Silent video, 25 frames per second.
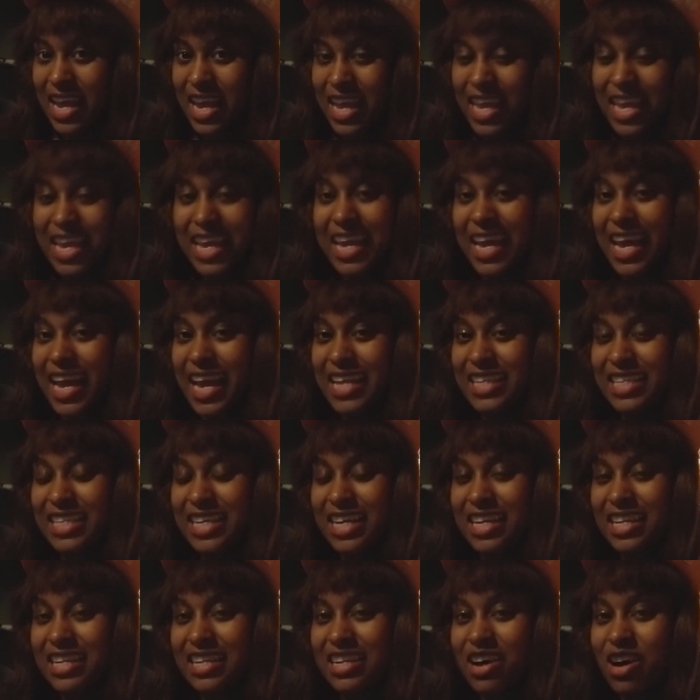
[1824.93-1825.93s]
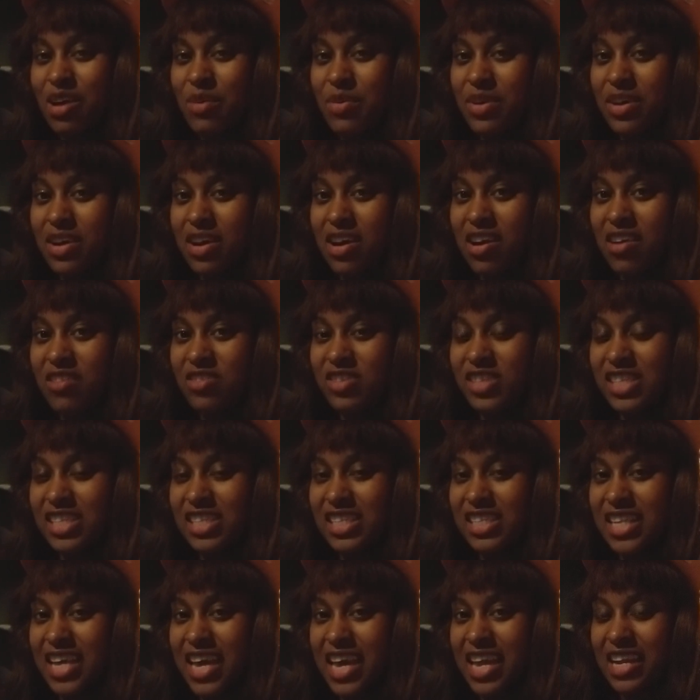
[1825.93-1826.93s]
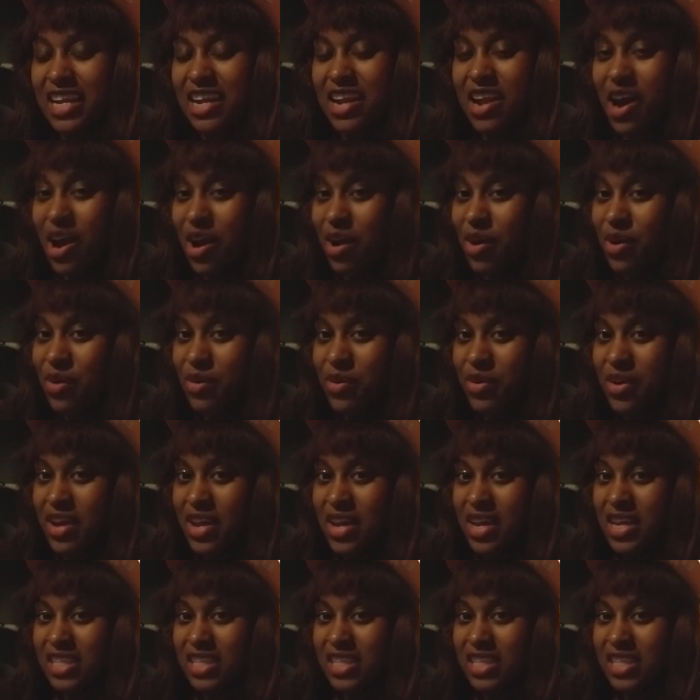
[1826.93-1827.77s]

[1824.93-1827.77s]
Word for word: he can't tell her no because if she say no,